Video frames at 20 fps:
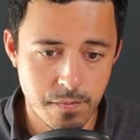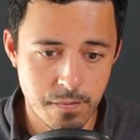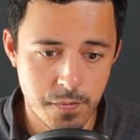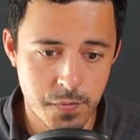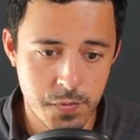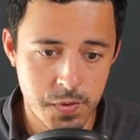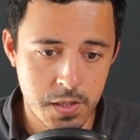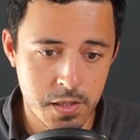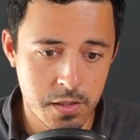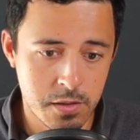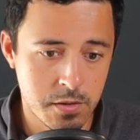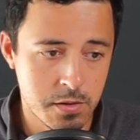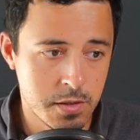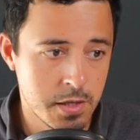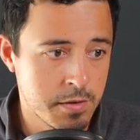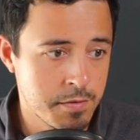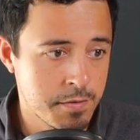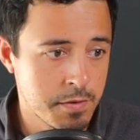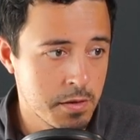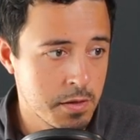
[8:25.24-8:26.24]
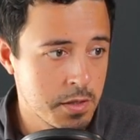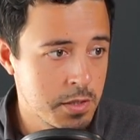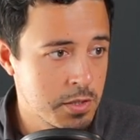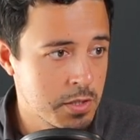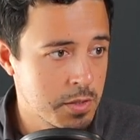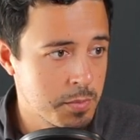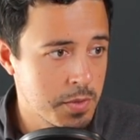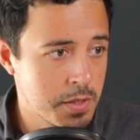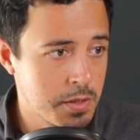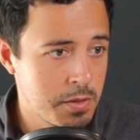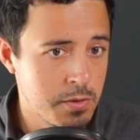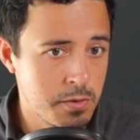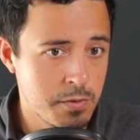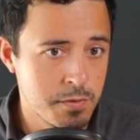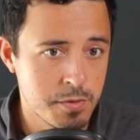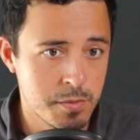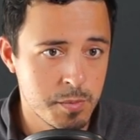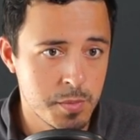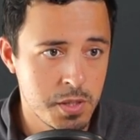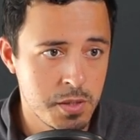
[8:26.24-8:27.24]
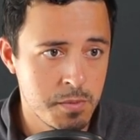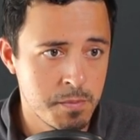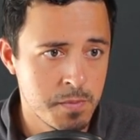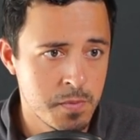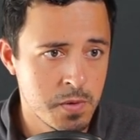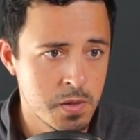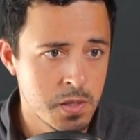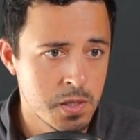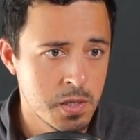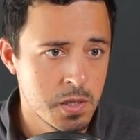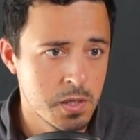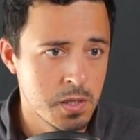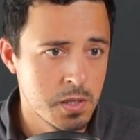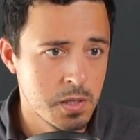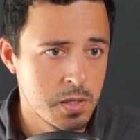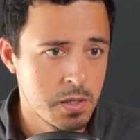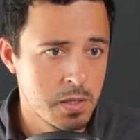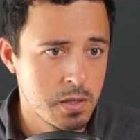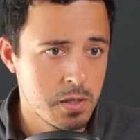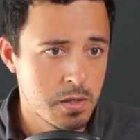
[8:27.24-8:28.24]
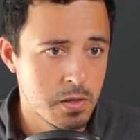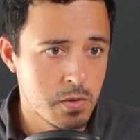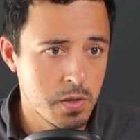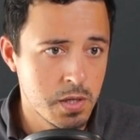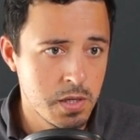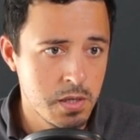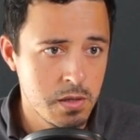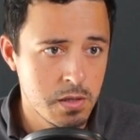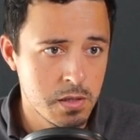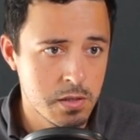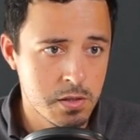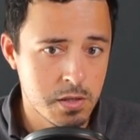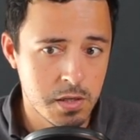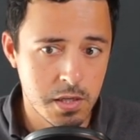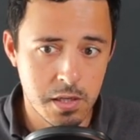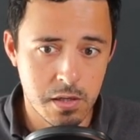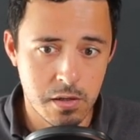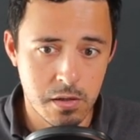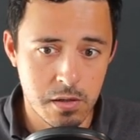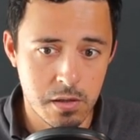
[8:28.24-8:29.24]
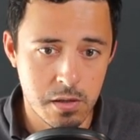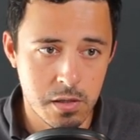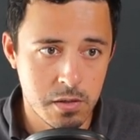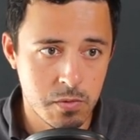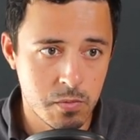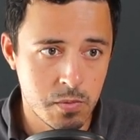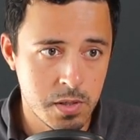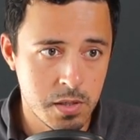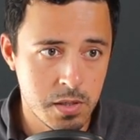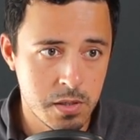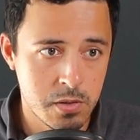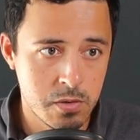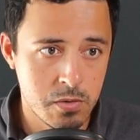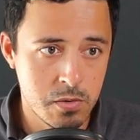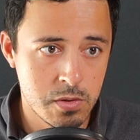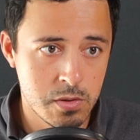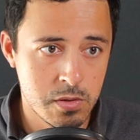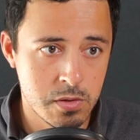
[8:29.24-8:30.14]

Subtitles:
That's definitely something new for me. Alright, let's click hot reload.